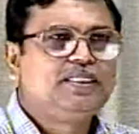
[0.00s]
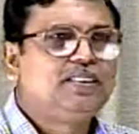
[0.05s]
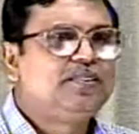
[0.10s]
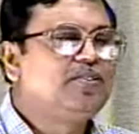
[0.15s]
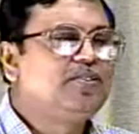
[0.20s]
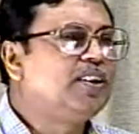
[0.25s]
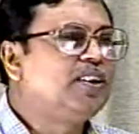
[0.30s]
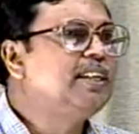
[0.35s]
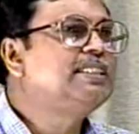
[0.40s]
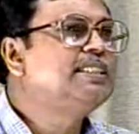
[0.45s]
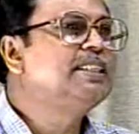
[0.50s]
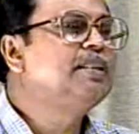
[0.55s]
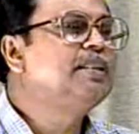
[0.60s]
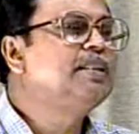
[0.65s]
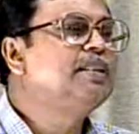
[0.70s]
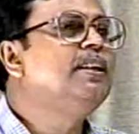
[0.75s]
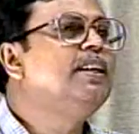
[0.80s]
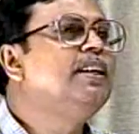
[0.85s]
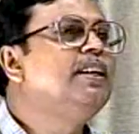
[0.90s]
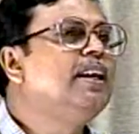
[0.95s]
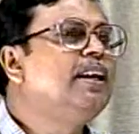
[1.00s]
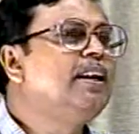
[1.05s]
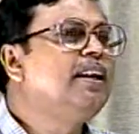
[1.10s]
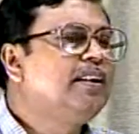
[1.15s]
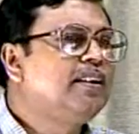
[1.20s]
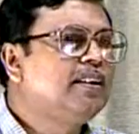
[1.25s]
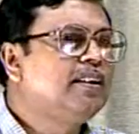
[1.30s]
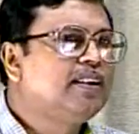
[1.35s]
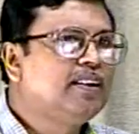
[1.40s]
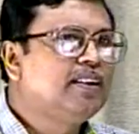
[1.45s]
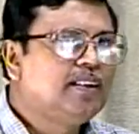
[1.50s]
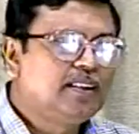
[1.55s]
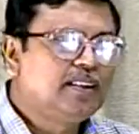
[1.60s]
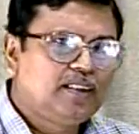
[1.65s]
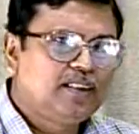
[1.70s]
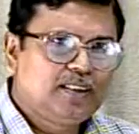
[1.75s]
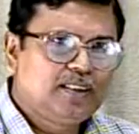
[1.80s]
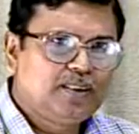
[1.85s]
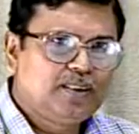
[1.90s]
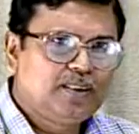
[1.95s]
For example, in a
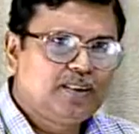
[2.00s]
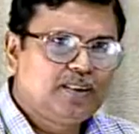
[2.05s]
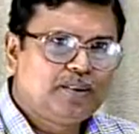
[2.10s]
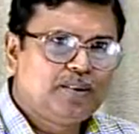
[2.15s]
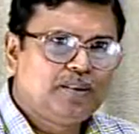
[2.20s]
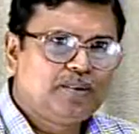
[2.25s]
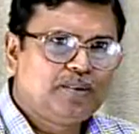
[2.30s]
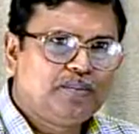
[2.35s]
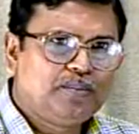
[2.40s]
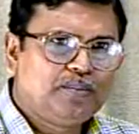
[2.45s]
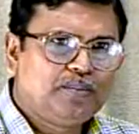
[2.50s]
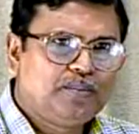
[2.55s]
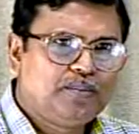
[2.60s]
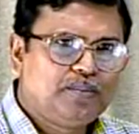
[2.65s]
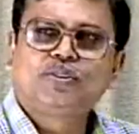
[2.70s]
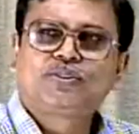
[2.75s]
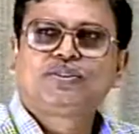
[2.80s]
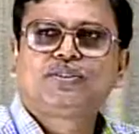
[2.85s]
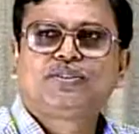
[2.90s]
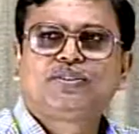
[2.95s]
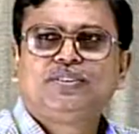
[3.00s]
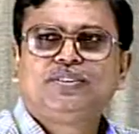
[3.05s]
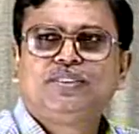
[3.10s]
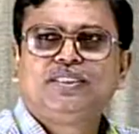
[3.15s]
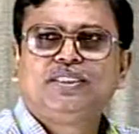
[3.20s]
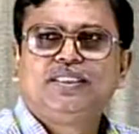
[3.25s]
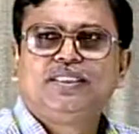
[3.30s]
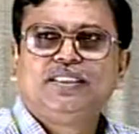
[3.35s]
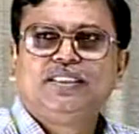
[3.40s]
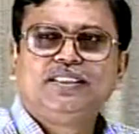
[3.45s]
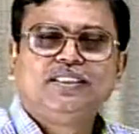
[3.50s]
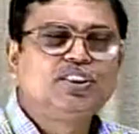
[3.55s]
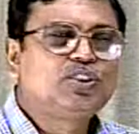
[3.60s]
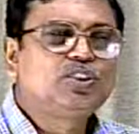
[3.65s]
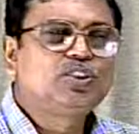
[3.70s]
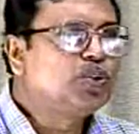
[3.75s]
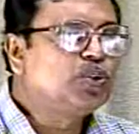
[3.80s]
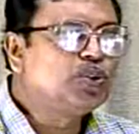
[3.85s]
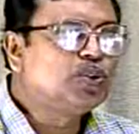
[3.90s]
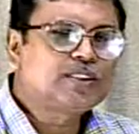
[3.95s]
MOS, the
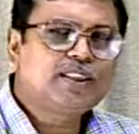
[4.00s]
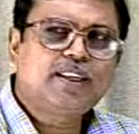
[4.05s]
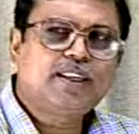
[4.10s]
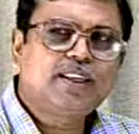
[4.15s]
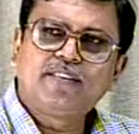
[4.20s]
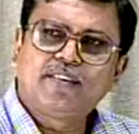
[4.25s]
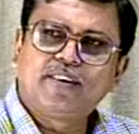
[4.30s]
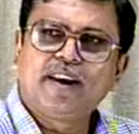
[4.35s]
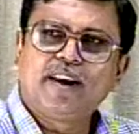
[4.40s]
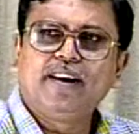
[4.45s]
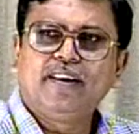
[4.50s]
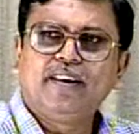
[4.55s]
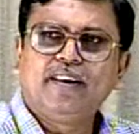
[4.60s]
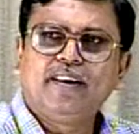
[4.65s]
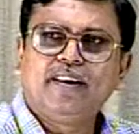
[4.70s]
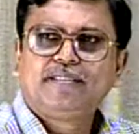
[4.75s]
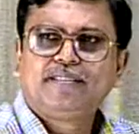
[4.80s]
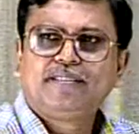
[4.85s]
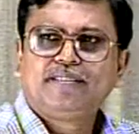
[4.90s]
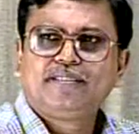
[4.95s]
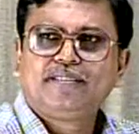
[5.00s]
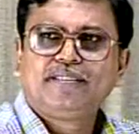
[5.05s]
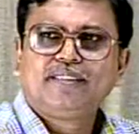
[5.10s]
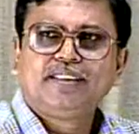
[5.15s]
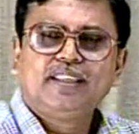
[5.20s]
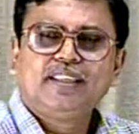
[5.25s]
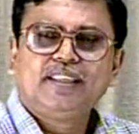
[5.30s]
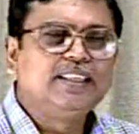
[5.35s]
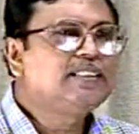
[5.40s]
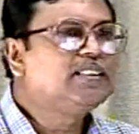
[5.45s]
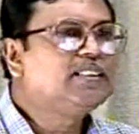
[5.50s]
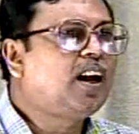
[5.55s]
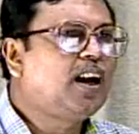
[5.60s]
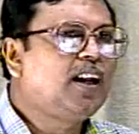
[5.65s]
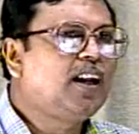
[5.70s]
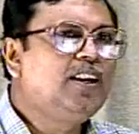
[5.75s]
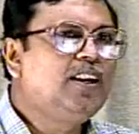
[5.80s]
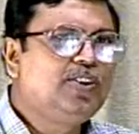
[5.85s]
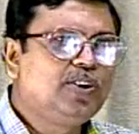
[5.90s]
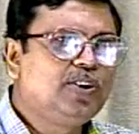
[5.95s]
source and drain is
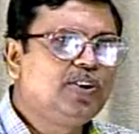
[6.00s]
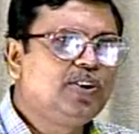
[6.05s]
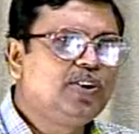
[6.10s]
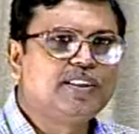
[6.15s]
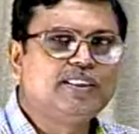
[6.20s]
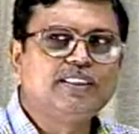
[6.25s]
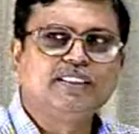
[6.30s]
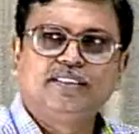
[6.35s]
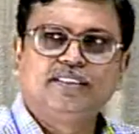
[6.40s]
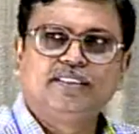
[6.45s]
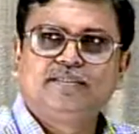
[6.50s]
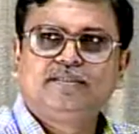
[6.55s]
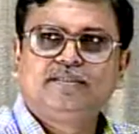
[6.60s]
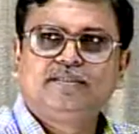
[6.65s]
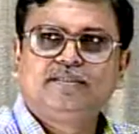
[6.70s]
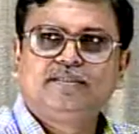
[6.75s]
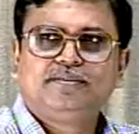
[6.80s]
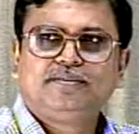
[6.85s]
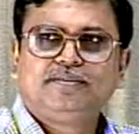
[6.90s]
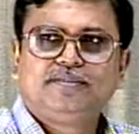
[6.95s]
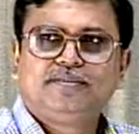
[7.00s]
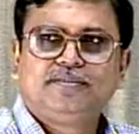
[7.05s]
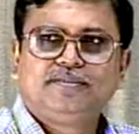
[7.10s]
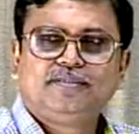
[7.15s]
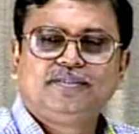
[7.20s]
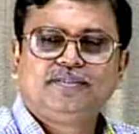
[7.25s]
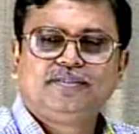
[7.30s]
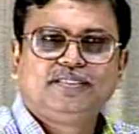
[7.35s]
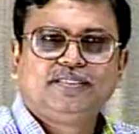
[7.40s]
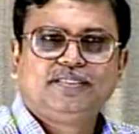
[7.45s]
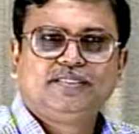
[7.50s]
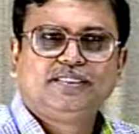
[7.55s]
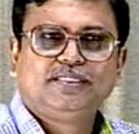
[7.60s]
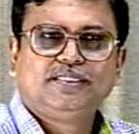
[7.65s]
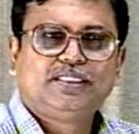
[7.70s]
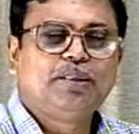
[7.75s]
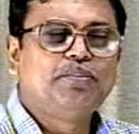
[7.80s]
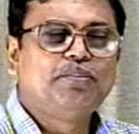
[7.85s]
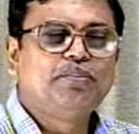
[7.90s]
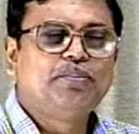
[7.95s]
highly doped region.
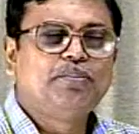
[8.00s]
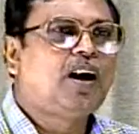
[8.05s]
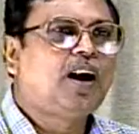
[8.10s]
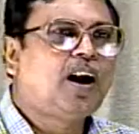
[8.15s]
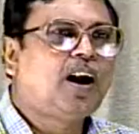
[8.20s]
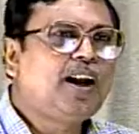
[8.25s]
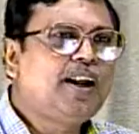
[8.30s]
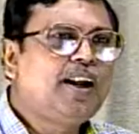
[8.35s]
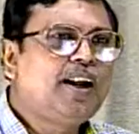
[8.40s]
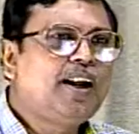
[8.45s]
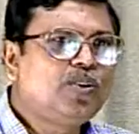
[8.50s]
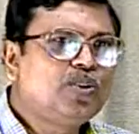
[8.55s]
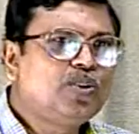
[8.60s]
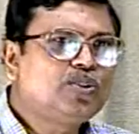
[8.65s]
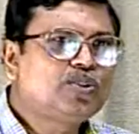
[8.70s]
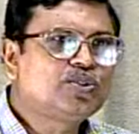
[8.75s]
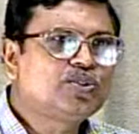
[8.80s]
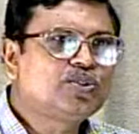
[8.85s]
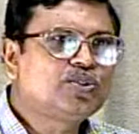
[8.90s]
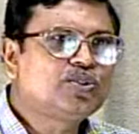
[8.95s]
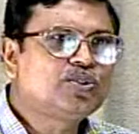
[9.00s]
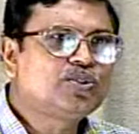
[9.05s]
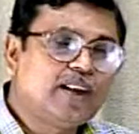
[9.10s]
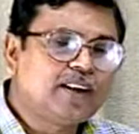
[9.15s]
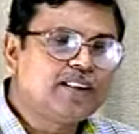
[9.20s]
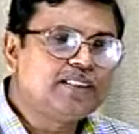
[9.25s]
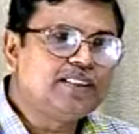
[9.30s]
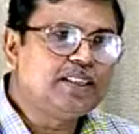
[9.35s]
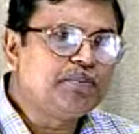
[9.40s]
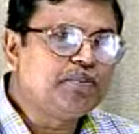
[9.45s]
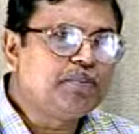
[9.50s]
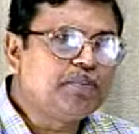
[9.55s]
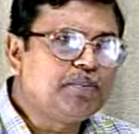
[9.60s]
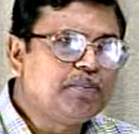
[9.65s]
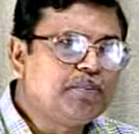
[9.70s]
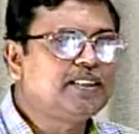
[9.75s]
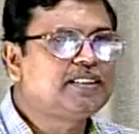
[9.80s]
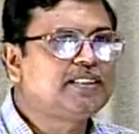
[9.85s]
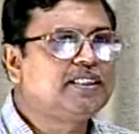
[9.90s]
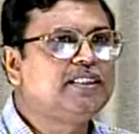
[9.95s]
That means high dose, low energy
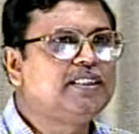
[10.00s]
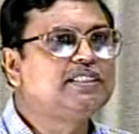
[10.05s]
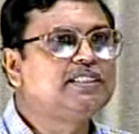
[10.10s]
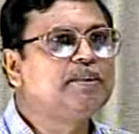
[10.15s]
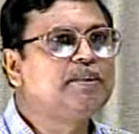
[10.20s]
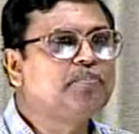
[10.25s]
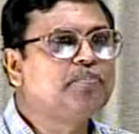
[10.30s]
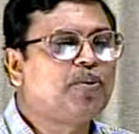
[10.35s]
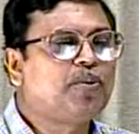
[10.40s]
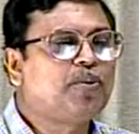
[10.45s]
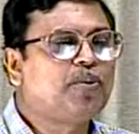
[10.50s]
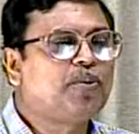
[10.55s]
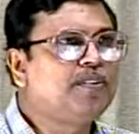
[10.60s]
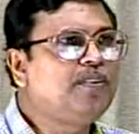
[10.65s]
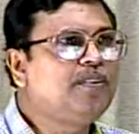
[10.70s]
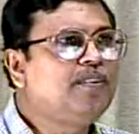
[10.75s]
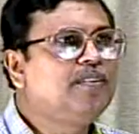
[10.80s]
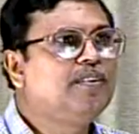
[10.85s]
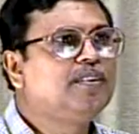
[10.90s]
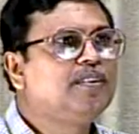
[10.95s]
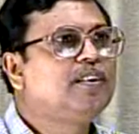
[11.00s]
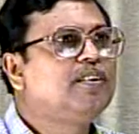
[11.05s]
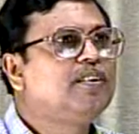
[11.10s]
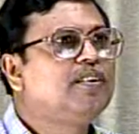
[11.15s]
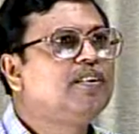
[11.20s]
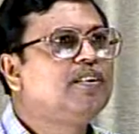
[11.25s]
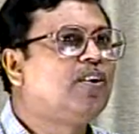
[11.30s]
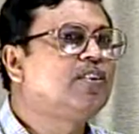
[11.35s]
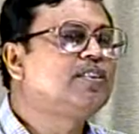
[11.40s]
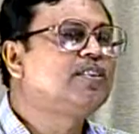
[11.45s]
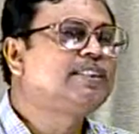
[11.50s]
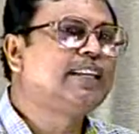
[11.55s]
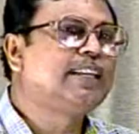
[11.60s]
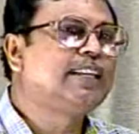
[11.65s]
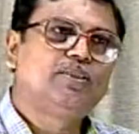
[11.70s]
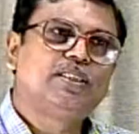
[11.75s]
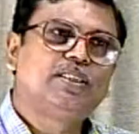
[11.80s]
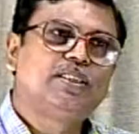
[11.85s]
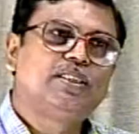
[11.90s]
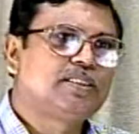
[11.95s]
implantation is important for shallow
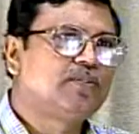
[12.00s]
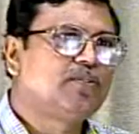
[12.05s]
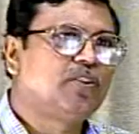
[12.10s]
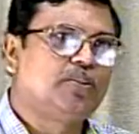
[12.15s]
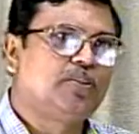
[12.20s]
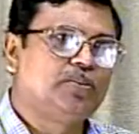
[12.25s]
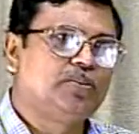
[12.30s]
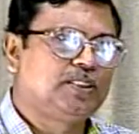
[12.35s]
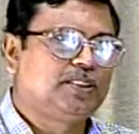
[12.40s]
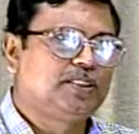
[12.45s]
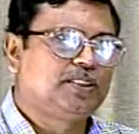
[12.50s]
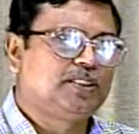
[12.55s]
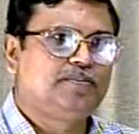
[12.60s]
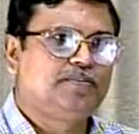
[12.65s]
junction formation.